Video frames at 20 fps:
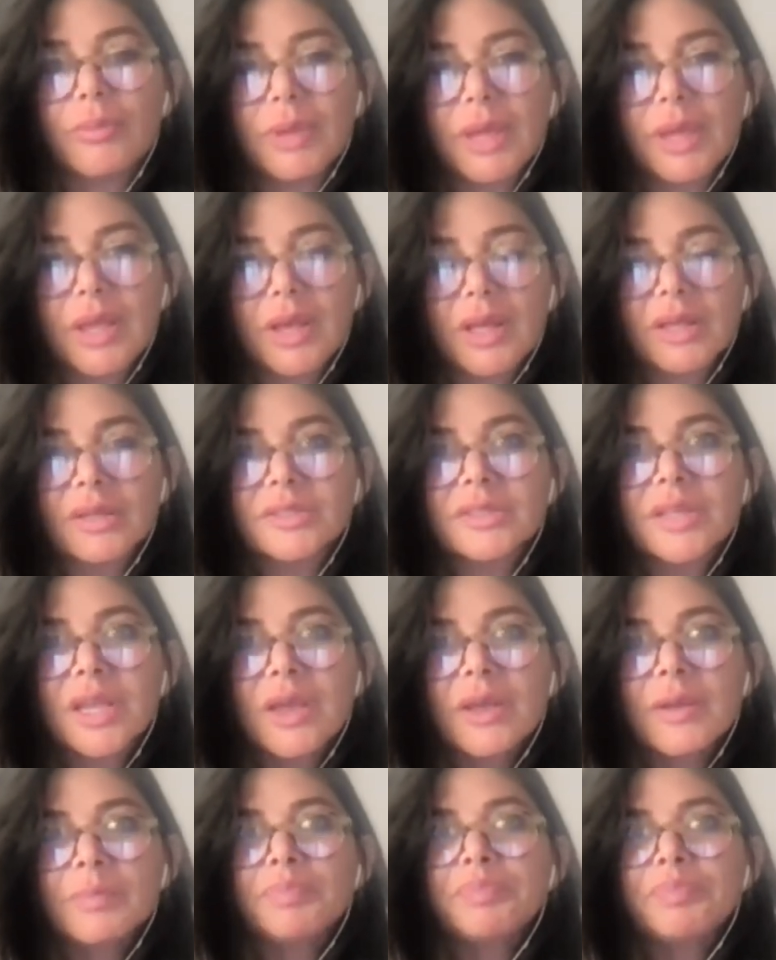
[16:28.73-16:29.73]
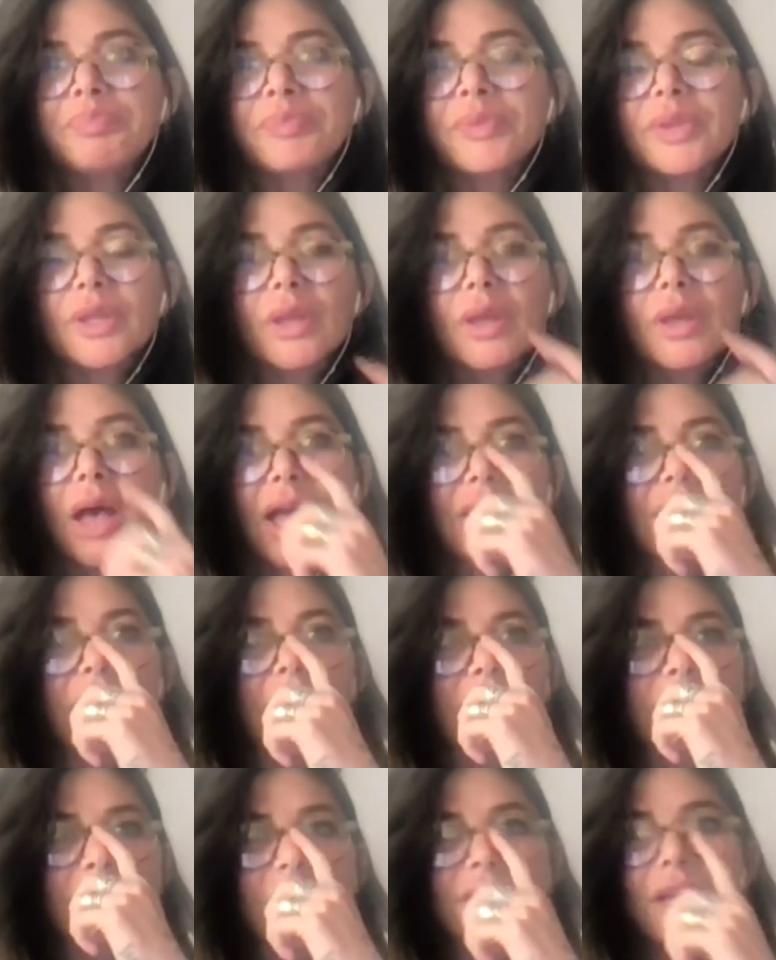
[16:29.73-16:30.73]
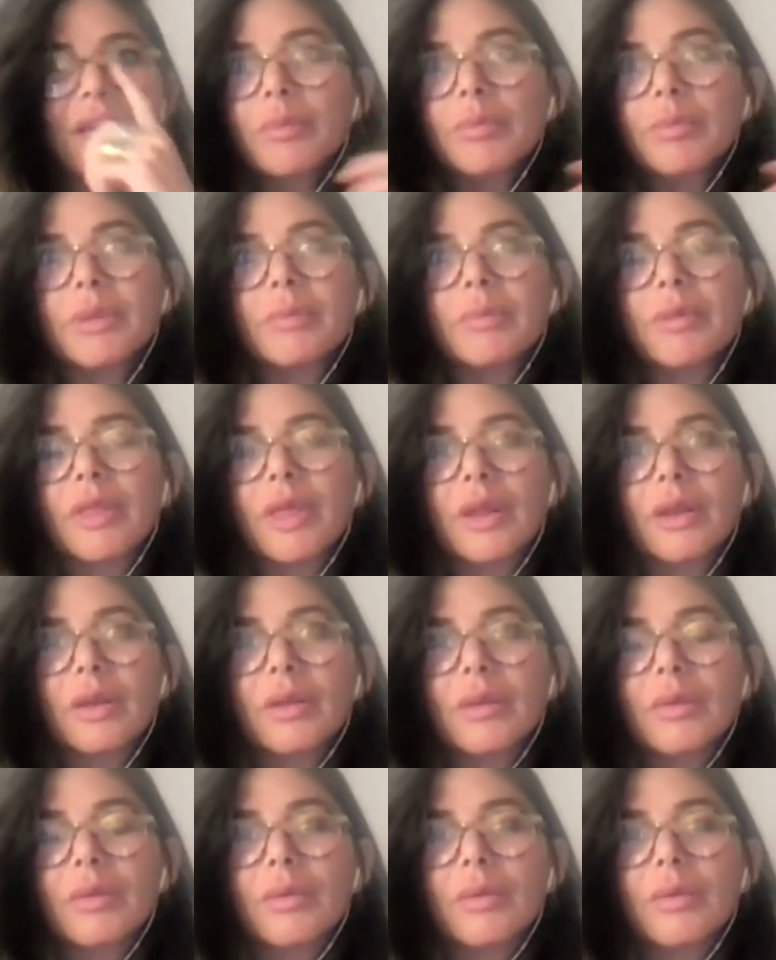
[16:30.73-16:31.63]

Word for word: because I like to tell people that